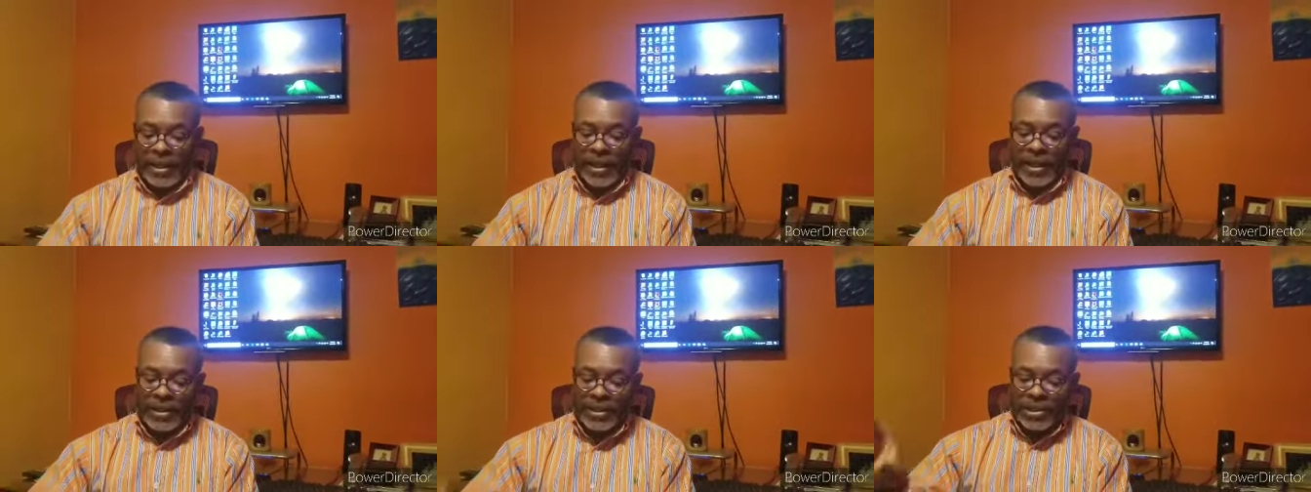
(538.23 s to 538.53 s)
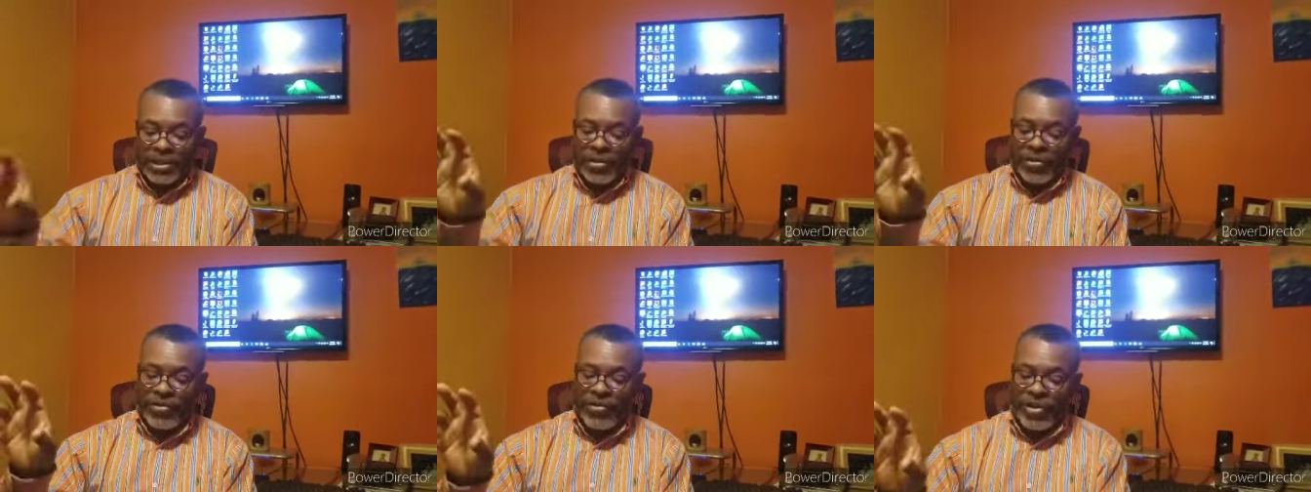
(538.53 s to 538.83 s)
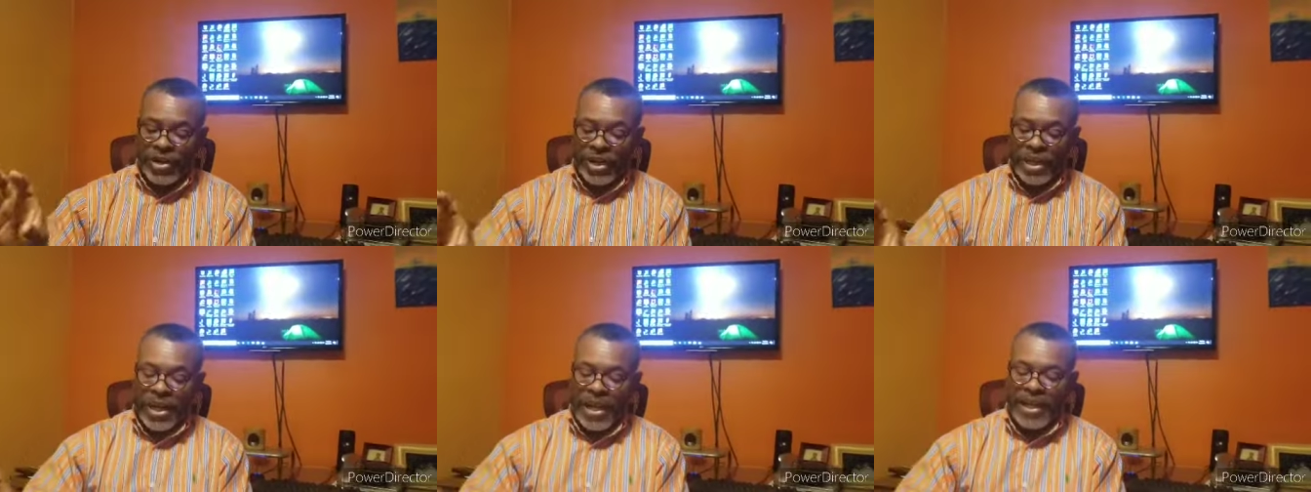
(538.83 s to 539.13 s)
is the
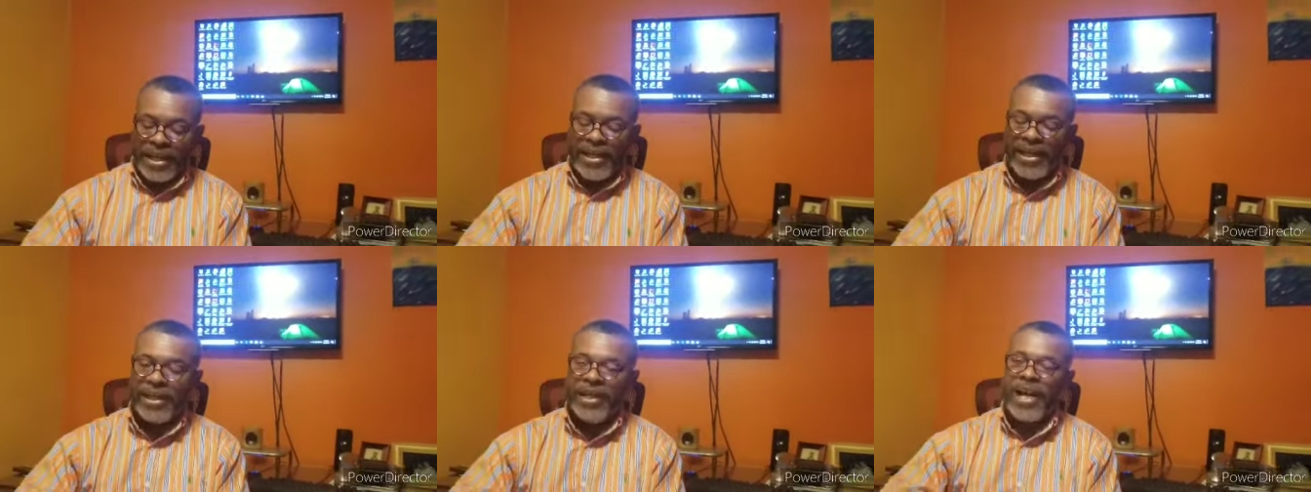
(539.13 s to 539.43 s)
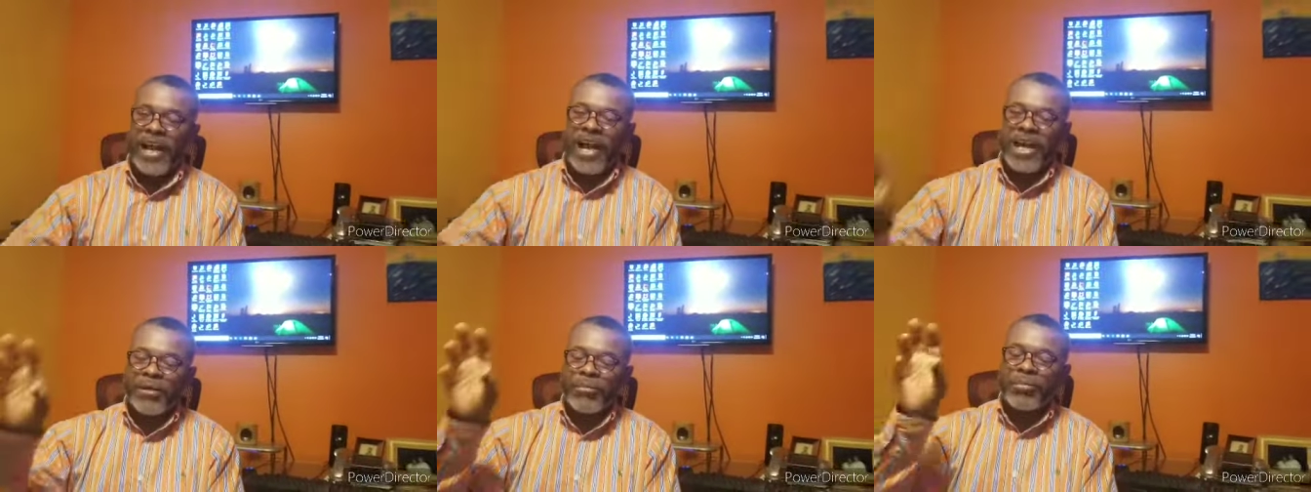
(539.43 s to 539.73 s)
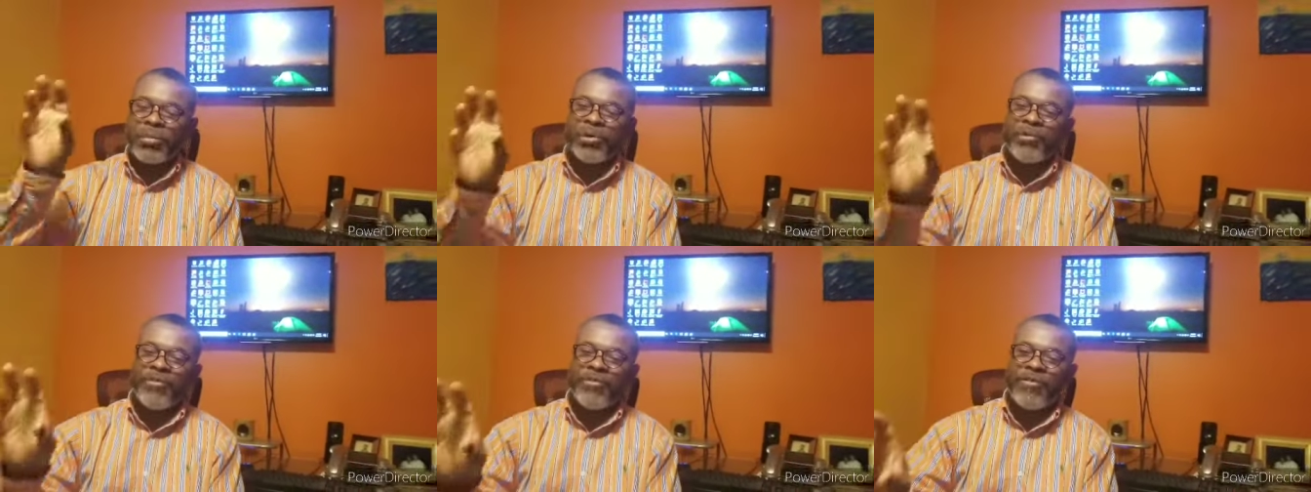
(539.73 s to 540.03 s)
creator and
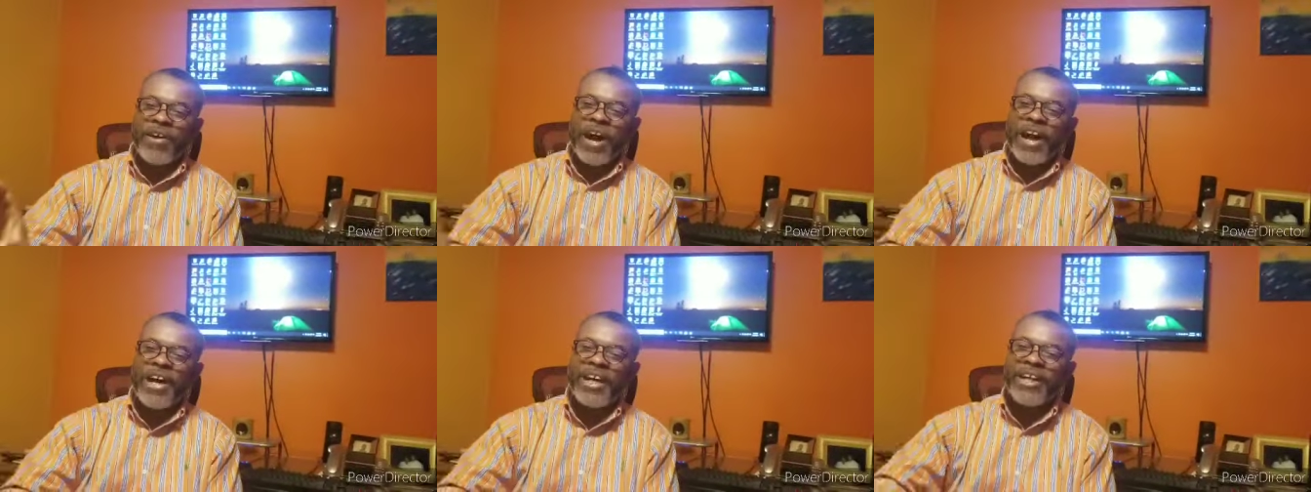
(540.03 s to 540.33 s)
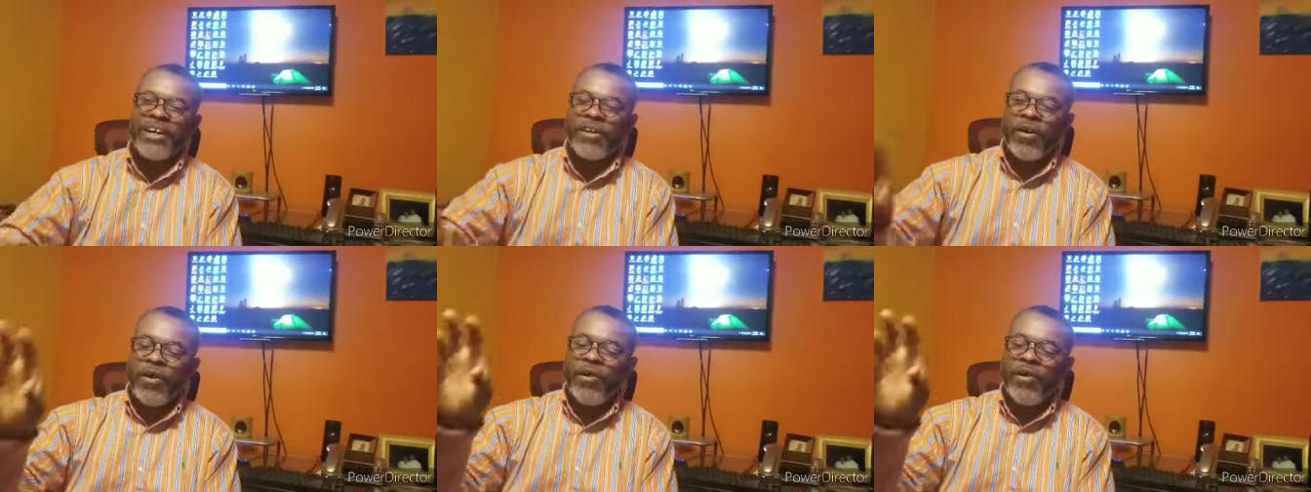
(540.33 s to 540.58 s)
provider